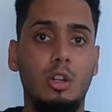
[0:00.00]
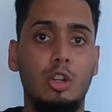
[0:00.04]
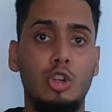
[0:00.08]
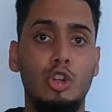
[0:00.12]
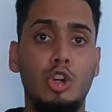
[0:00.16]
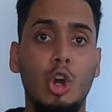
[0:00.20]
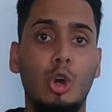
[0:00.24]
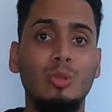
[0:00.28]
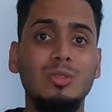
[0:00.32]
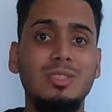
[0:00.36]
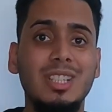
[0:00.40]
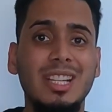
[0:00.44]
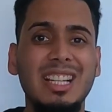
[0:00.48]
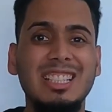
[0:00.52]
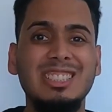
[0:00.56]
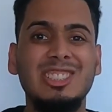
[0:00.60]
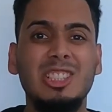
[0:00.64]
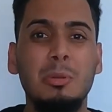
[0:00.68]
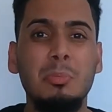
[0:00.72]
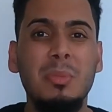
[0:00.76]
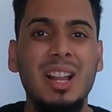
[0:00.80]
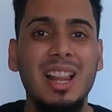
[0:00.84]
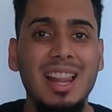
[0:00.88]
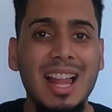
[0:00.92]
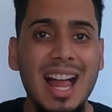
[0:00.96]
go take
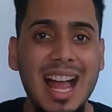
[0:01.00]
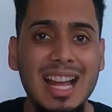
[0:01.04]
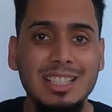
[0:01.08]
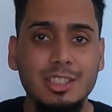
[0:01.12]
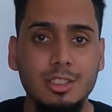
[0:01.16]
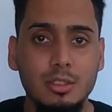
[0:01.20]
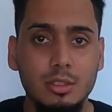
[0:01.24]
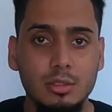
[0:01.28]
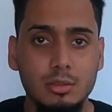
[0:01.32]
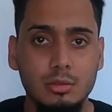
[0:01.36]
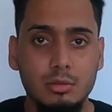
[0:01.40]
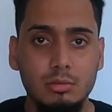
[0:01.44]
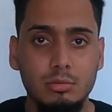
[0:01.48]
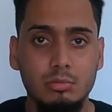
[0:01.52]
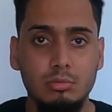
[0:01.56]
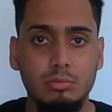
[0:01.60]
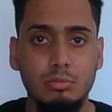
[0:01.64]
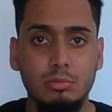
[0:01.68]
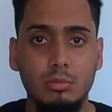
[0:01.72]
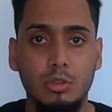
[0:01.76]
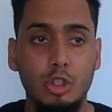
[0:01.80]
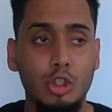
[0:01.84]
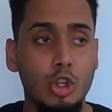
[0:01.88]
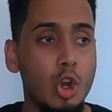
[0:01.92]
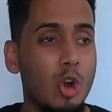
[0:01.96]
some classes,
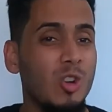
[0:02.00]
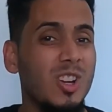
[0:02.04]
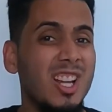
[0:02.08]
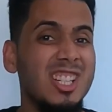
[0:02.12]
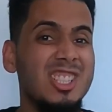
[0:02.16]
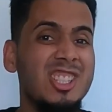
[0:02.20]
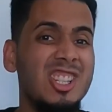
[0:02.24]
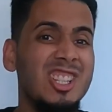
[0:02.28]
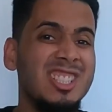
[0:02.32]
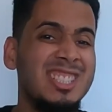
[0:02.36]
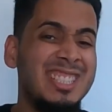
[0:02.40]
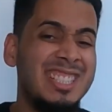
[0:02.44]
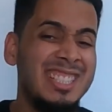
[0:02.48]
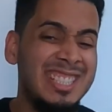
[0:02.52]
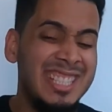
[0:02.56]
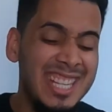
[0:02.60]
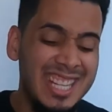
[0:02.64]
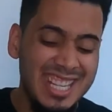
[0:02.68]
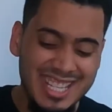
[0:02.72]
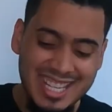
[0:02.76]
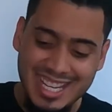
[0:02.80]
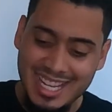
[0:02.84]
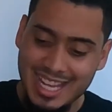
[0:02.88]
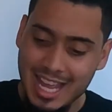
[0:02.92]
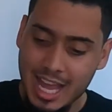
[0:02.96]
go get your
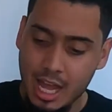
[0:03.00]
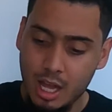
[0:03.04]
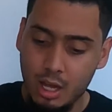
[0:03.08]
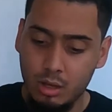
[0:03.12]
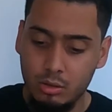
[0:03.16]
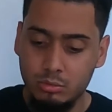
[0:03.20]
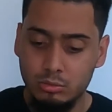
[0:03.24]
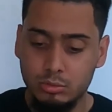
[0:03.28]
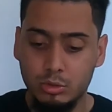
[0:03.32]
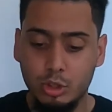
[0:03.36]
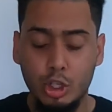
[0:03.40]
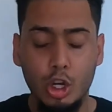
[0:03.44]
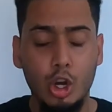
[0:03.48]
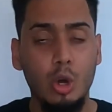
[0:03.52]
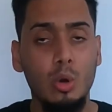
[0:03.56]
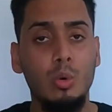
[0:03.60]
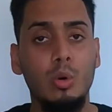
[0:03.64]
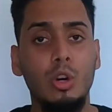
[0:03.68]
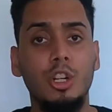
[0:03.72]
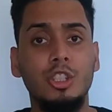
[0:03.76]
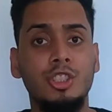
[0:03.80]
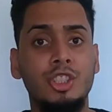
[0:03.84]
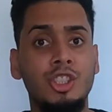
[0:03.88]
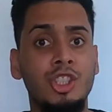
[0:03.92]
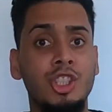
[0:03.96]
CDL,
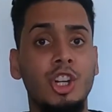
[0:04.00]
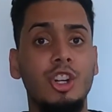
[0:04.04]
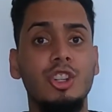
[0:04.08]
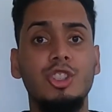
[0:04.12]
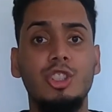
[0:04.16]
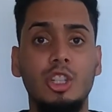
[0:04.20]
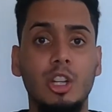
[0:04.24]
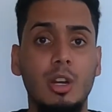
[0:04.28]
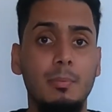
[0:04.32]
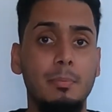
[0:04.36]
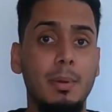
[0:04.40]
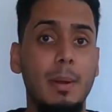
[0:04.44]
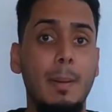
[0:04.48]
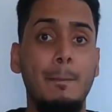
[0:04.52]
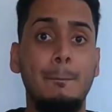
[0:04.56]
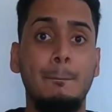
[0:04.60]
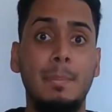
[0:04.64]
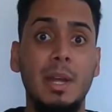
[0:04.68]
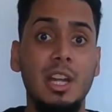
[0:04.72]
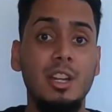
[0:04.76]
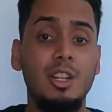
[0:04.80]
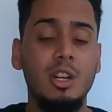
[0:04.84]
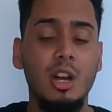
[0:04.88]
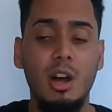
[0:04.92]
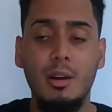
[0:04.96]
go search up
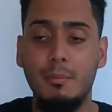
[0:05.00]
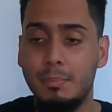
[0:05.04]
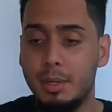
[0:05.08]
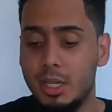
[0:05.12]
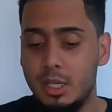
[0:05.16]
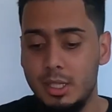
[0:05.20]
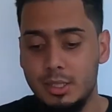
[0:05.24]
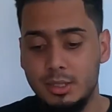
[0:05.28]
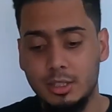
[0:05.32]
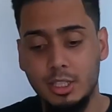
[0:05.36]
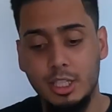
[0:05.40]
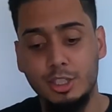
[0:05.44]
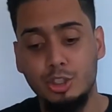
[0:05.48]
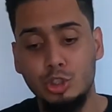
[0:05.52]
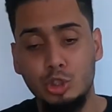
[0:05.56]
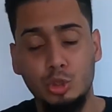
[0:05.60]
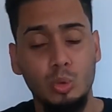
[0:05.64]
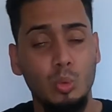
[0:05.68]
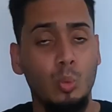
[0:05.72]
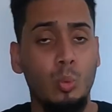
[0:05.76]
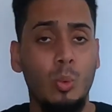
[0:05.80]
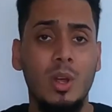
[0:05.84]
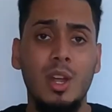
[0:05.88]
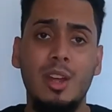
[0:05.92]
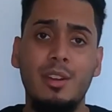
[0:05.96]
big companies like
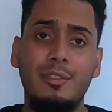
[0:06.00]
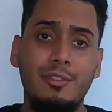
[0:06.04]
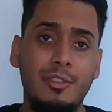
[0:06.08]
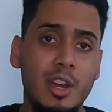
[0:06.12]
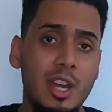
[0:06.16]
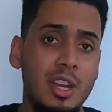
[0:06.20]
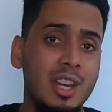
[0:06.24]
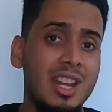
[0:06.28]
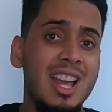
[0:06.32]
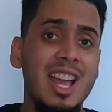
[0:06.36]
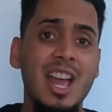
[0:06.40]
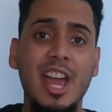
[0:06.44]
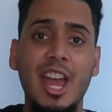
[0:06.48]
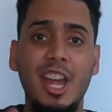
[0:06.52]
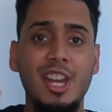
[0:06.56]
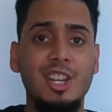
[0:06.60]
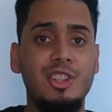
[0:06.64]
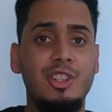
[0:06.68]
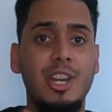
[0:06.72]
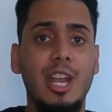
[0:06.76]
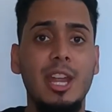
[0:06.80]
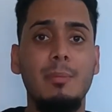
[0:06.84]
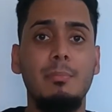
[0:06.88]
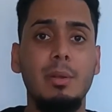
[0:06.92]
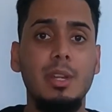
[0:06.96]
Swift and
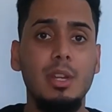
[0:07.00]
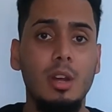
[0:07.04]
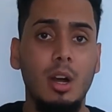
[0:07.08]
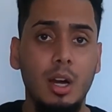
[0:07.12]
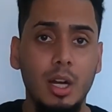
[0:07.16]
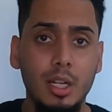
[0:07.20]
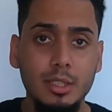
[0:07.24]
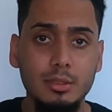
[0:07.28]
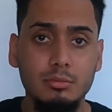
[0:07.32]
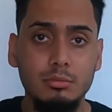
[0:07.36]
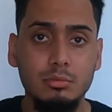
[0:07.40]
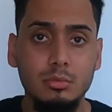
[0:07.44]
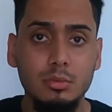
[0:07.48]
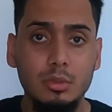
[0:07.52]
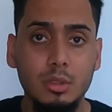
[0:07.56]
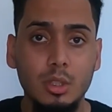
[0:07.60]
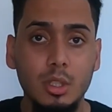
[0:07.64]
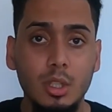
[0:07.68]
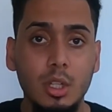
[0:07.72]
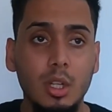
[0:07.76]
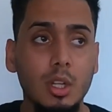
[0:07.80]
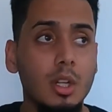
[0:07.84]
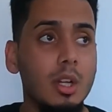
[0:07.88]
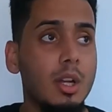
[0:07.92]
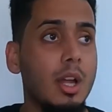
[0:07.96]
JB Hunt,
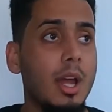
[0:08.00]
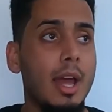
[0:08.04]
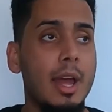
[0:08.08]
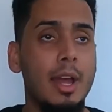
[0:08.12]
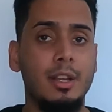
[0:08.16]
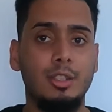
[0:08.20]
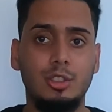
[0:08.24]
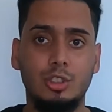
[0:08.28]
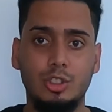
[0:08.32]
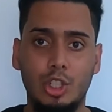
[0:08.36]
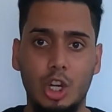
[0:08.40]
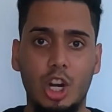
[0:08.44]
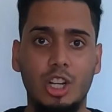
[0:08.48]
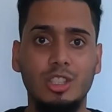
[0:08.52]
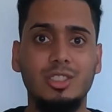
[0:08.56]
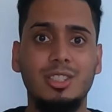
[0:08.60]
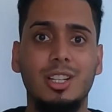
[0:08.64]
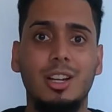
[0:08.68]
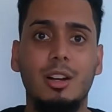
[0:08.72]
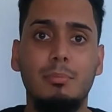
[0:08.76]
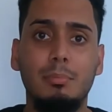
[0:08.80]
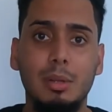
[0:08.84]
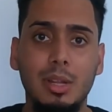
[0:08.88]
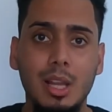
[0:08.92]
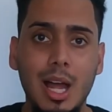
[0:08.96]
and start to
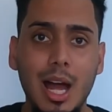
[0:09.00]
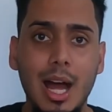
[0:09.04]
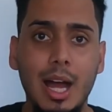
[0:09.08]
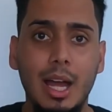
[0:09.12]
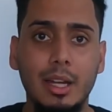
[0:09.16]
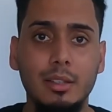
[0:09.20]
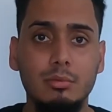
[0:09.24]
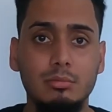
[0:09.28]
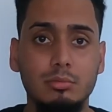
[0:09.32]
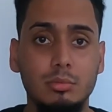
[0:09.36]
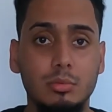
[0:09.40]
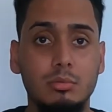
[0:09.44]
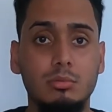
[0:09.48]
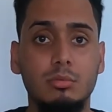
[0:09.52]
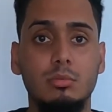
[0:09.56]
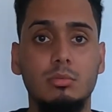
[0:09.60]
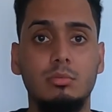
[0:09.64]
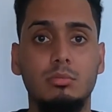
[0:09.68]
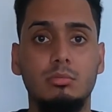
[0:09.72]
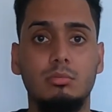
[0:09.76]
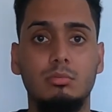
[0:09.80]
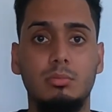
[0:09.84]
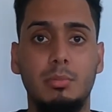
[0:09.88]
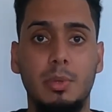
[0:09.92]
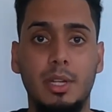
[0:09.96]
apply,
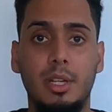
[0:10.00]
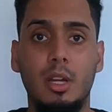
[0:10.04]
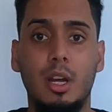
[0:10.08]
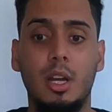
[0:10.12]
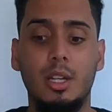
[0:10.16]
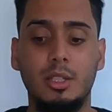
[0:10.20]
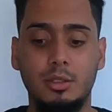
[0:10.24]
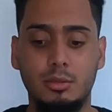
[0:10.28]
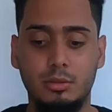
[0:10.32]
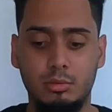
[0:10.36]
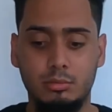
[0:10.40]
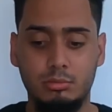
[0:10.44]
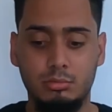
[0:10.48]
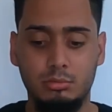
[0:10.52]
because